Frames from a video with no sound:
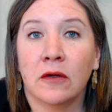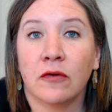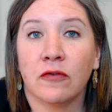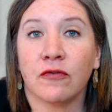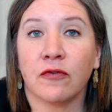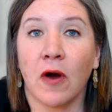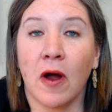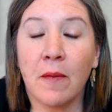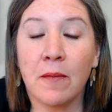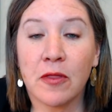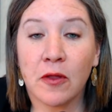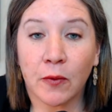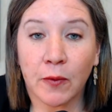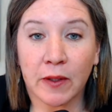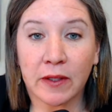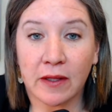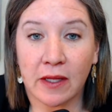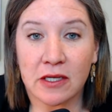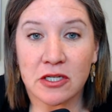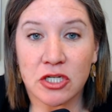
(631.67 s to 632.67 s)
from the
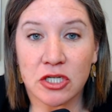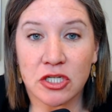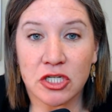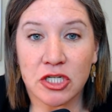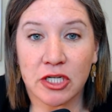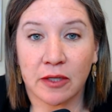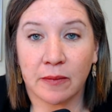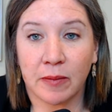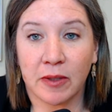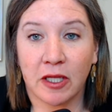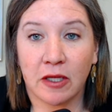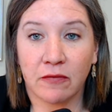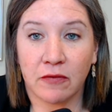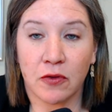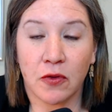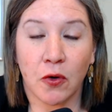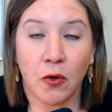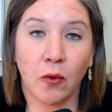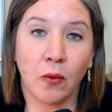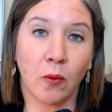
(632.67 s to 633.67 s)
relationship,
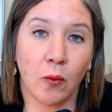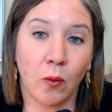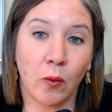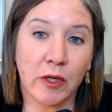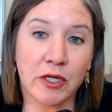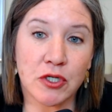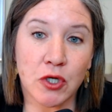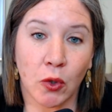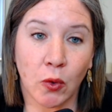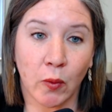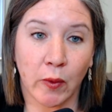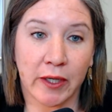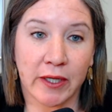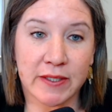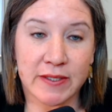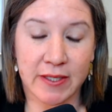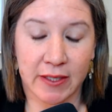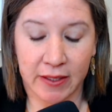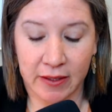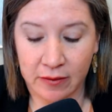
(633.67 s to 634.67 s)
even though we don't want
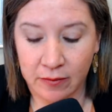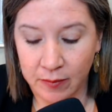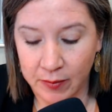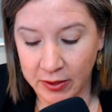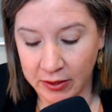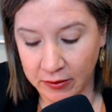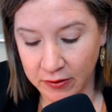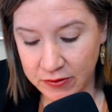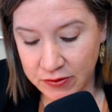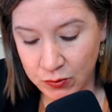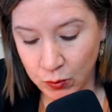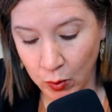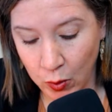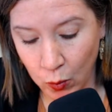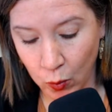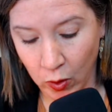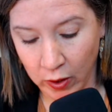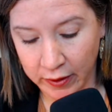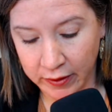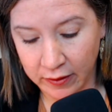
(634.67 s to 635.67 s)
it to end because we
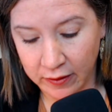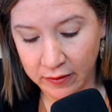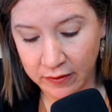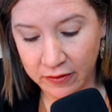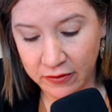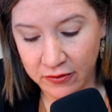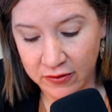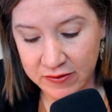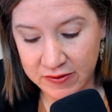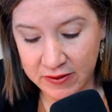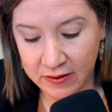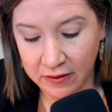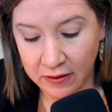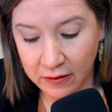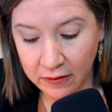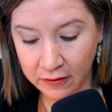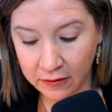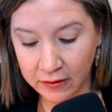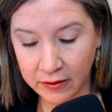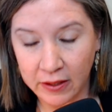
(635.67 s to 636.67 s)
want the
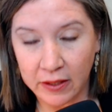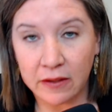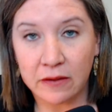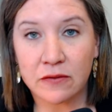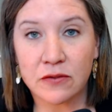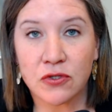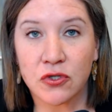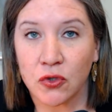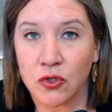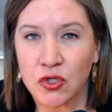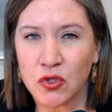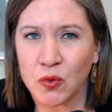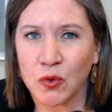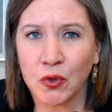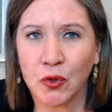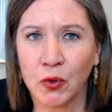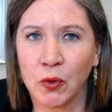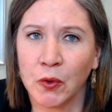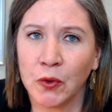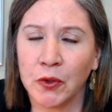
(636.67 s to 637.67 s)
security. So it's
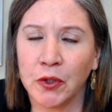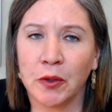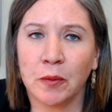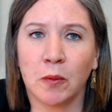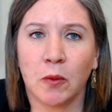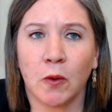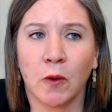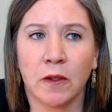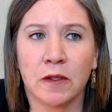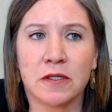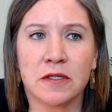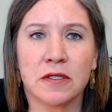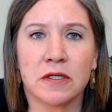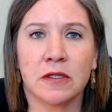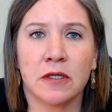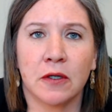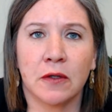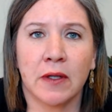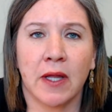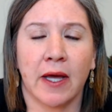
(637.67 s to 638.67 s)
really, really important to
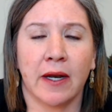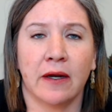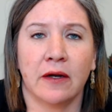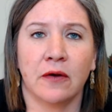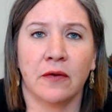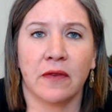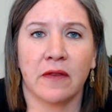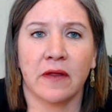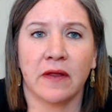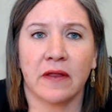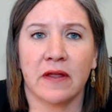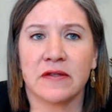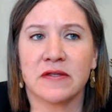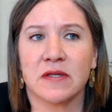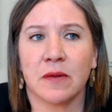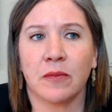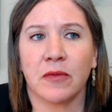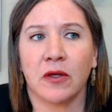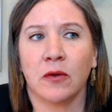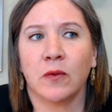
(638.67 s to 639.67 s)
know that. And I don't think that's
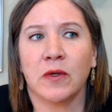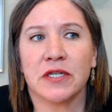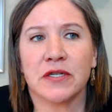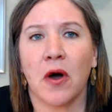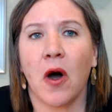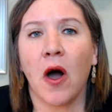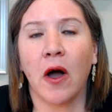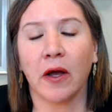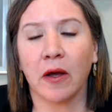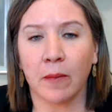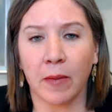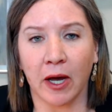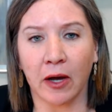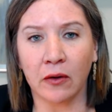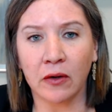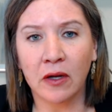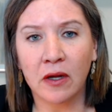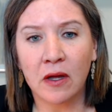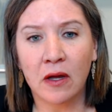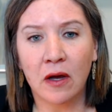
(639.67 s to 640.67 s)
something we talk
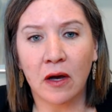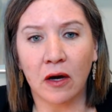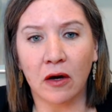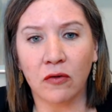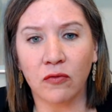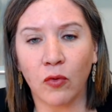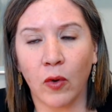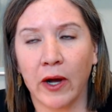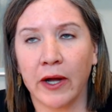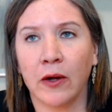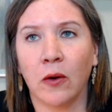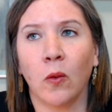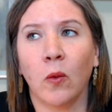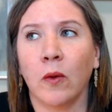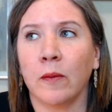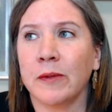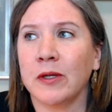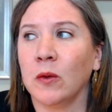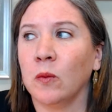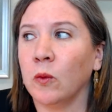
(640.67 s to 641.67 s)
about, of why a
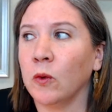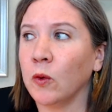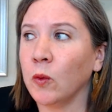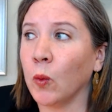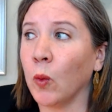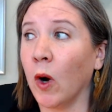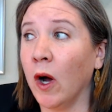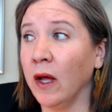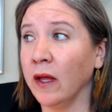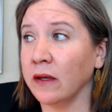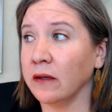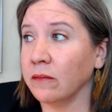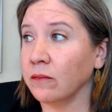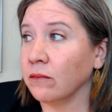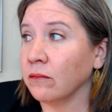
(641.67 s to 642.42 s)
woman would want